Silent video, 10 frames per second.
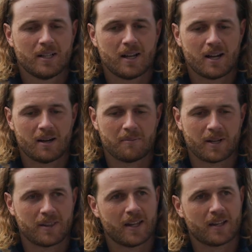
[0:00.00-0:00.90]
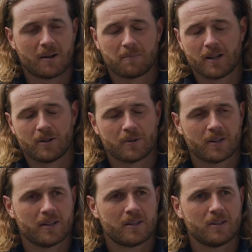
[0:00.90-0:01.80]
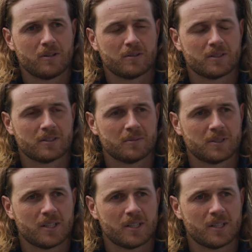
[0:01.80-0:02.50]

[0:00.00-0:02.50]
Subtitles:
And that I played all the youth systems